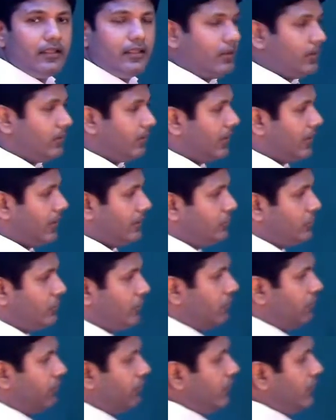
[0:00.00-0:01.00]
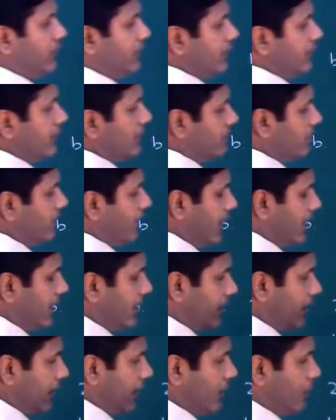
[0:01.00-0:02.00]
Okay, so we filled in the
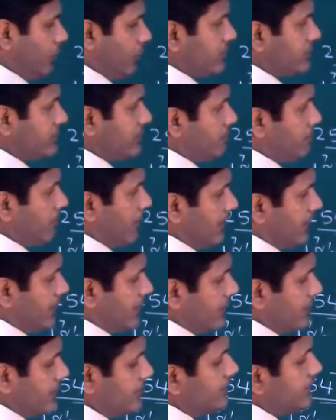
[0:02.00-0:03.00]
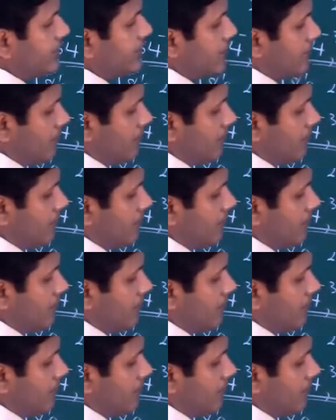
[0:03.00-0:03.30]
blank. And what's the pattern is?